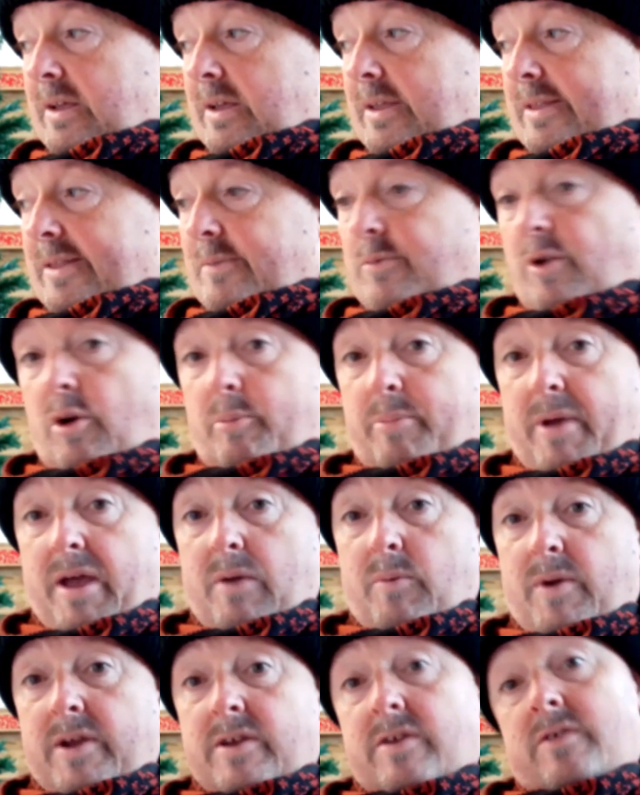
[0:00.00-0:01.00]
So, what a better
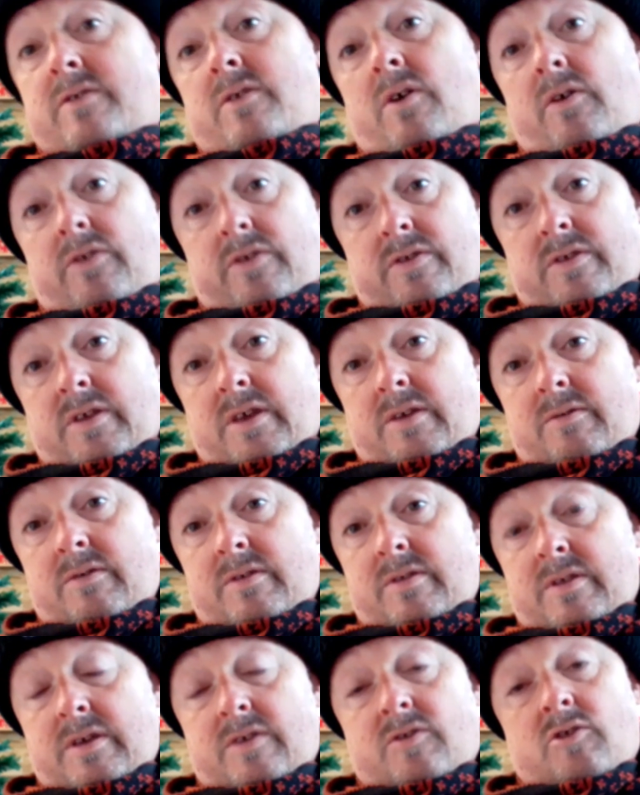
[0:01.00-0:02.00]
way to start the
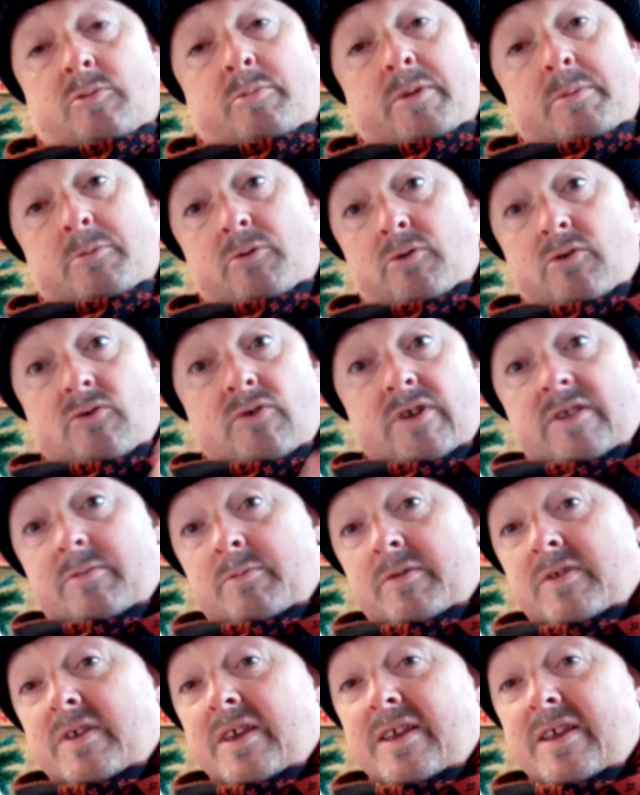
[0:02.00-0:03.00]
series is to be more
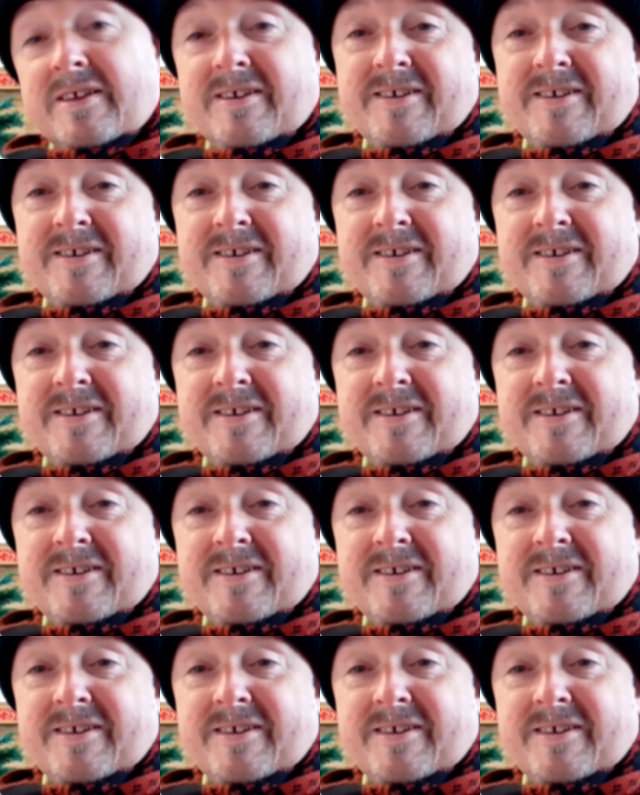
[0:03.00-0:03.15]
Christmassy.